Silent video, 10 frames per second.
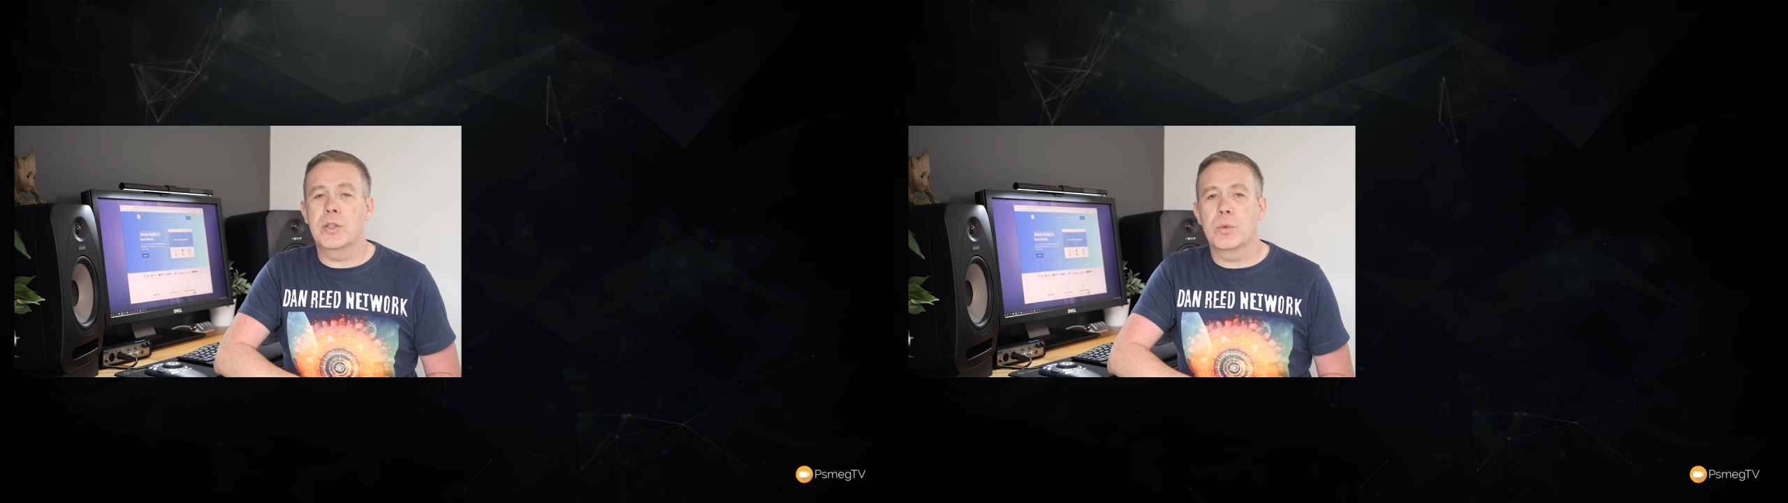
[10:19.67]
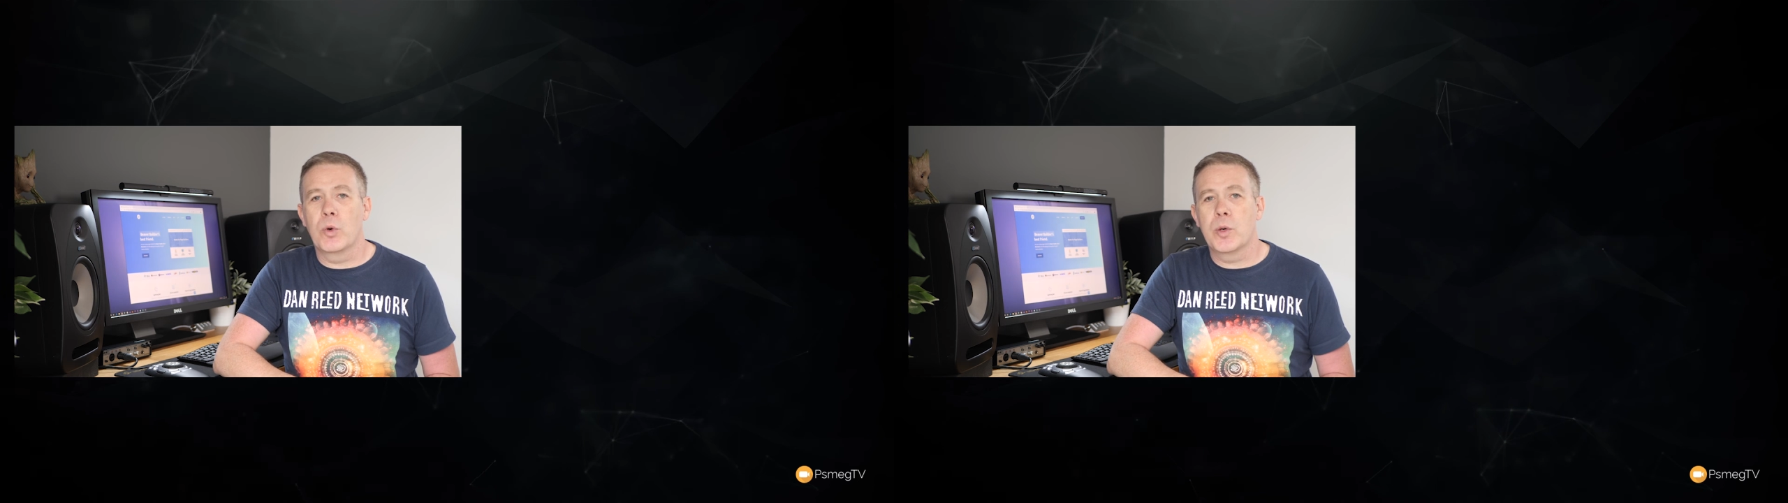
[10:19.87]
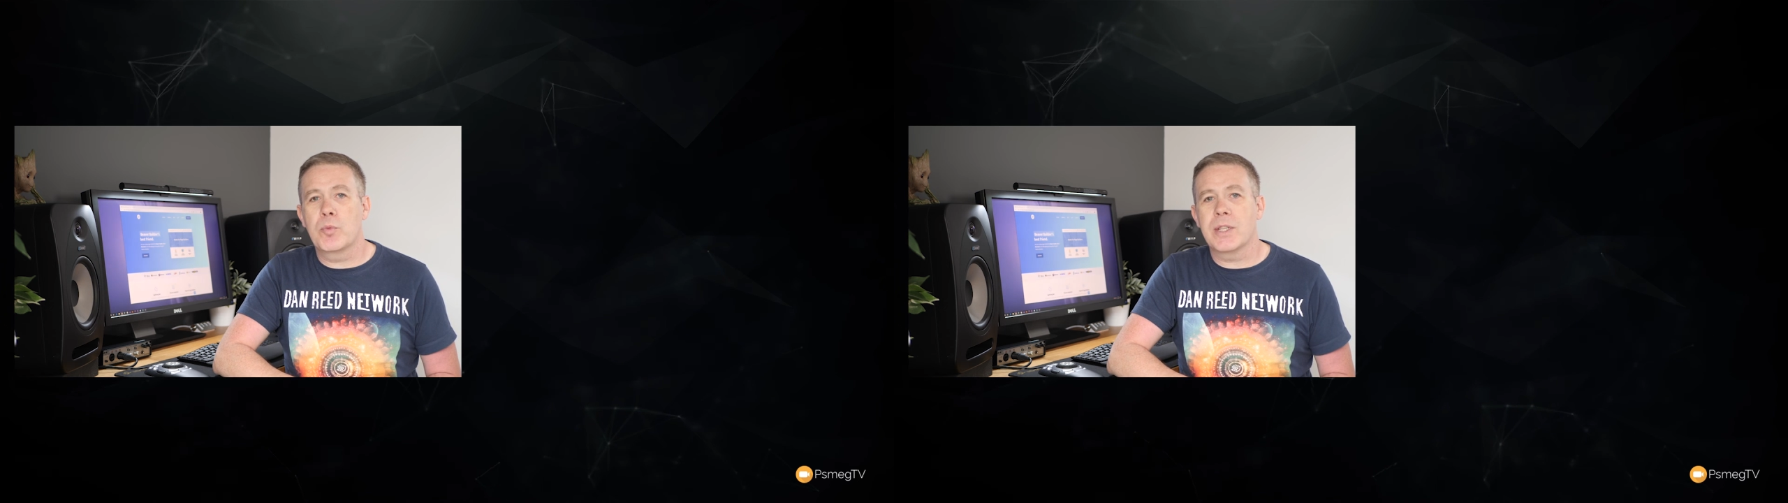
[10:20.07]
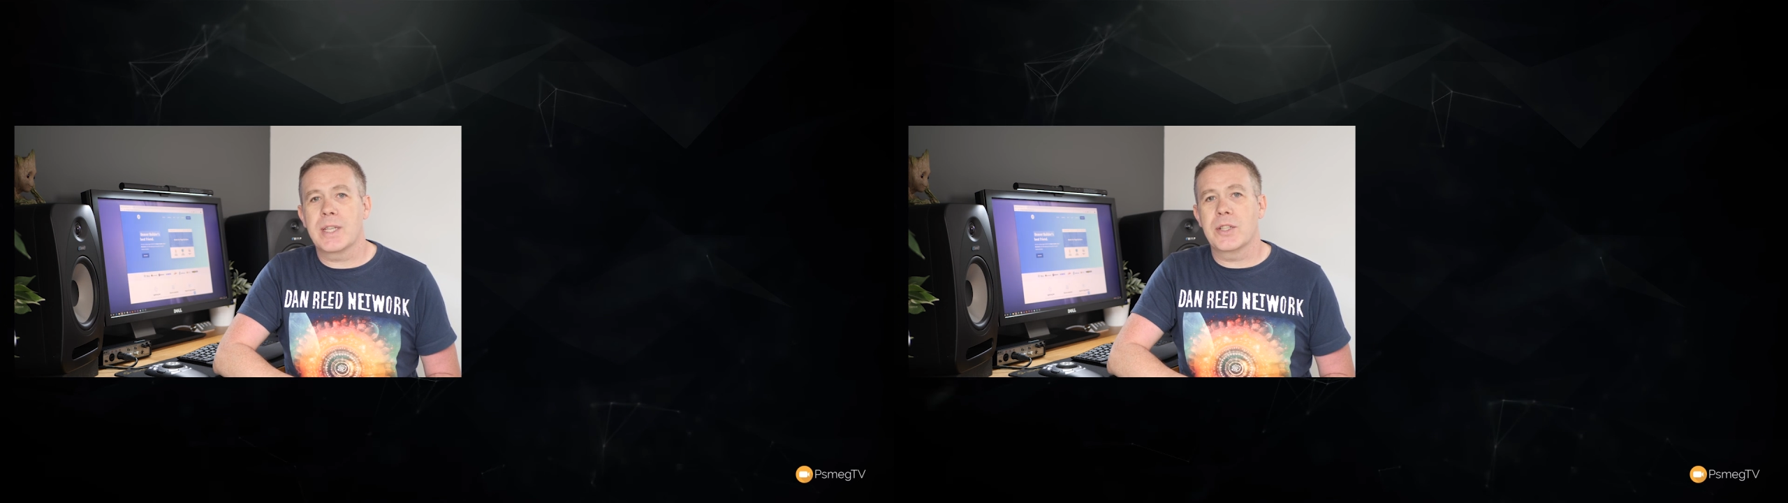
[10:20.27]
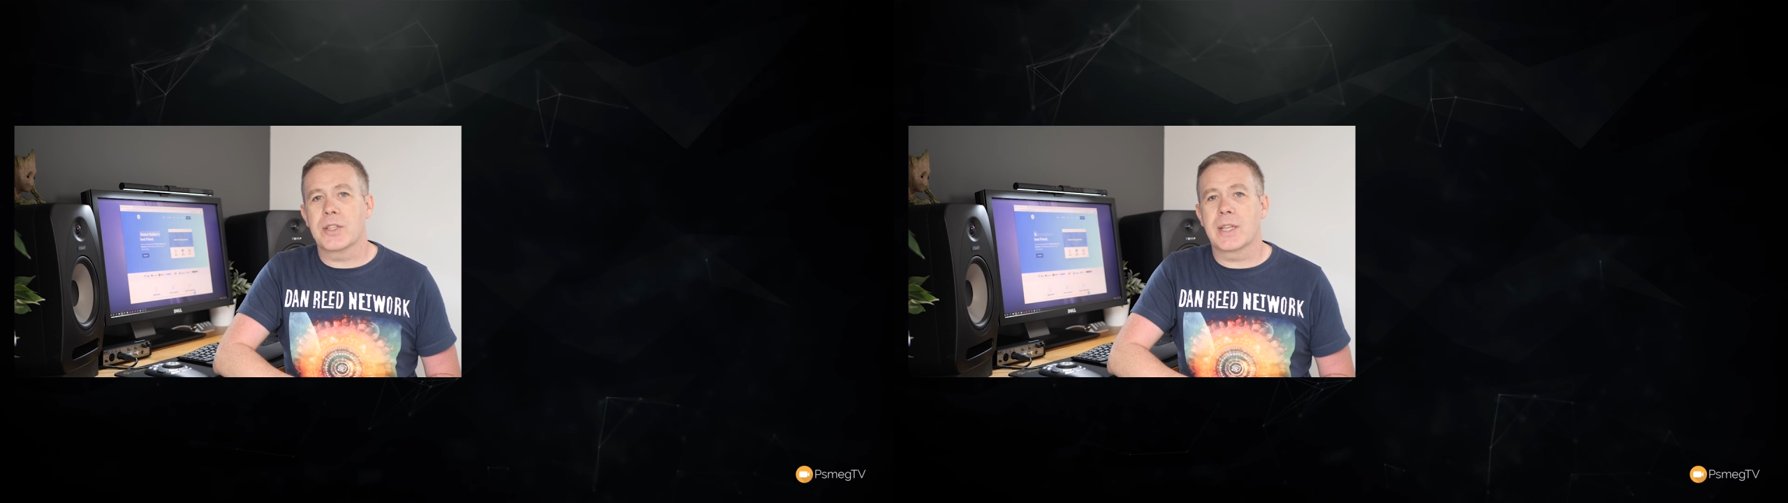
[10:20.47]
your WordPress
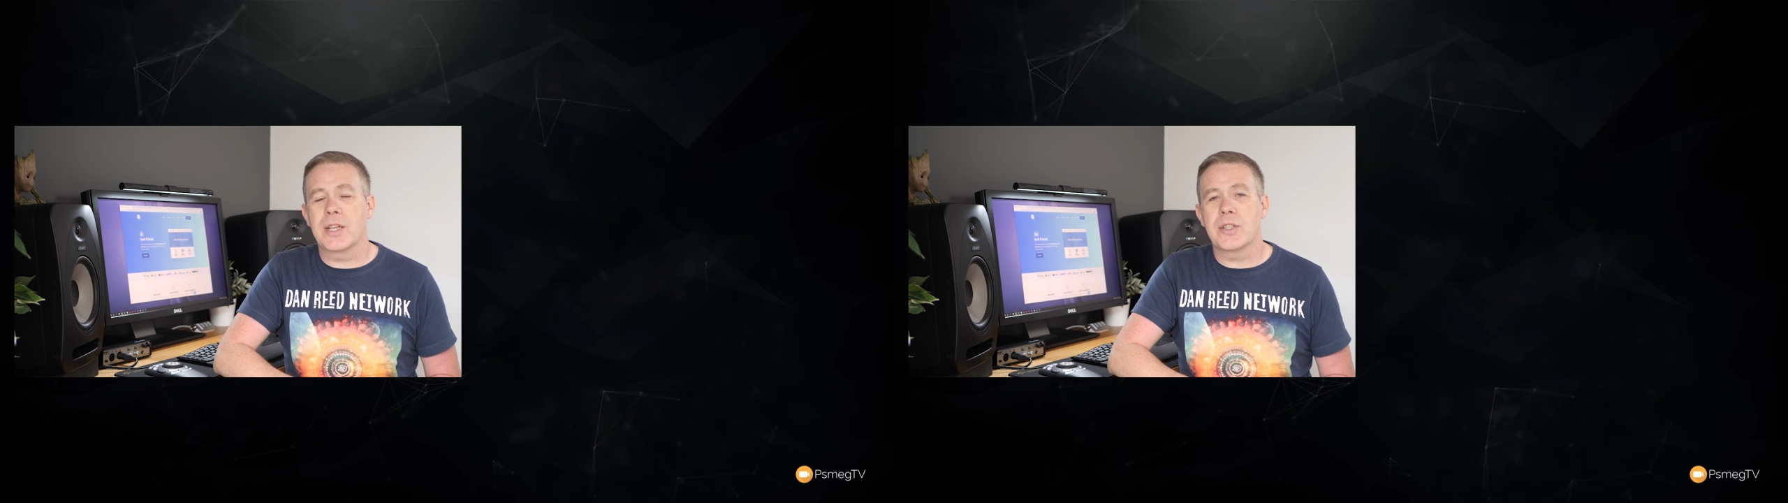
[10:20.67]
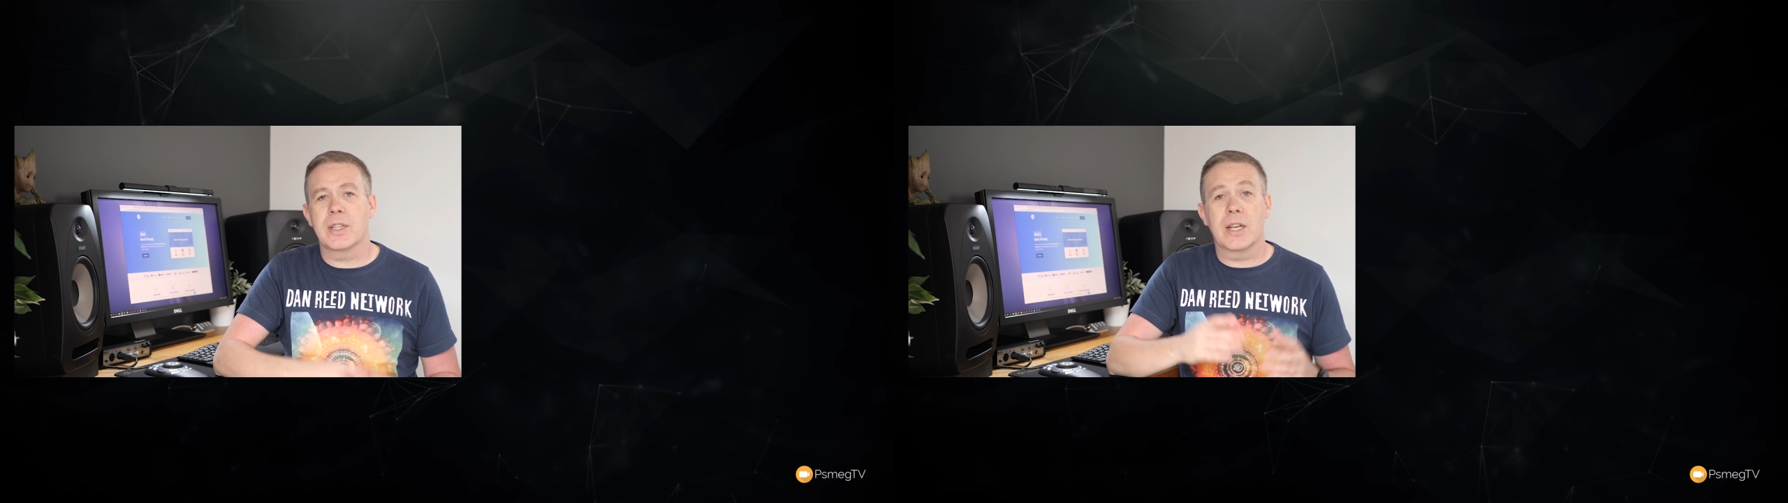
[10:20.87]
education